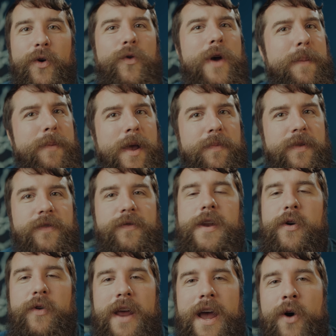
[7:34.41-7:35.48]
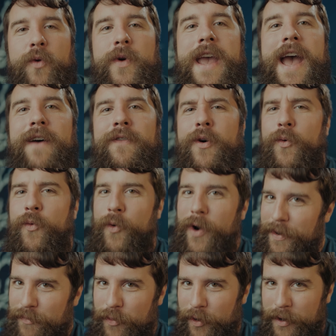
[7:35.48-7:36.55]
Wrapping up this video now, we have
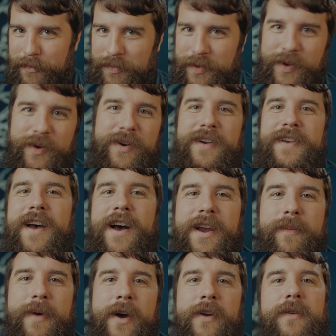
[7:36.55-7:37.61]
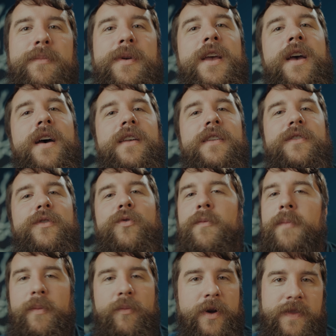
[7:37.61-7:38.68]
one more computer to talk about because
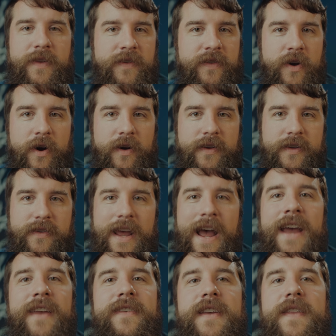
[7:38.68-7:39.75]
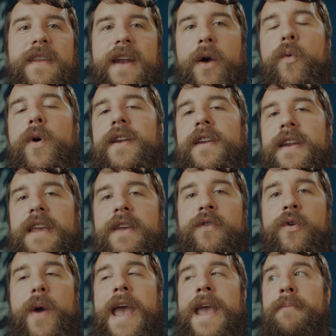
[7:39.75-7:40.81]
remember at the start, I said that I wanted to give
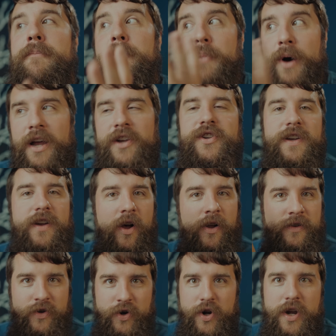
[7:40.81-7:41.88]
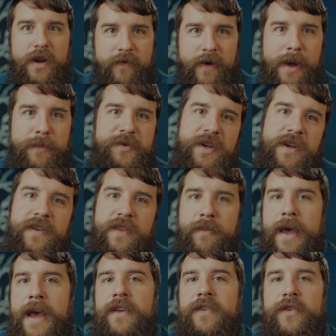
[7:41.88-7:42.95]
you a budget alternative option to the
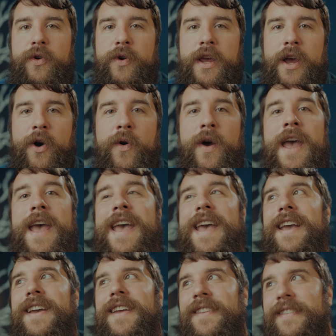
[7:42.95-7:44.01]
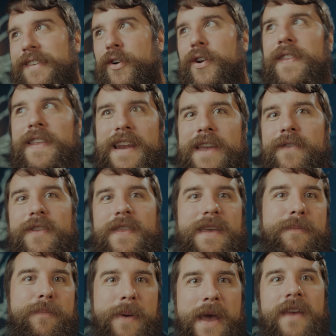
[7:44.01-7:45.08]
Mac Studio, considering that even
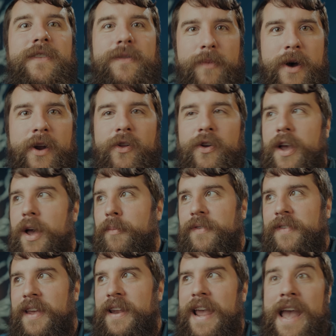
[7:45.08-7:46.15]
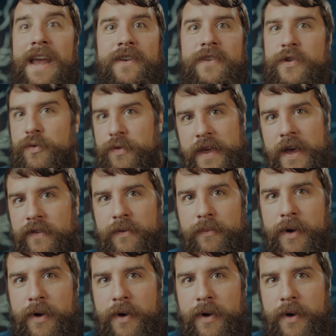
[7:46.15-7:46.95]
the base model comes in at 2000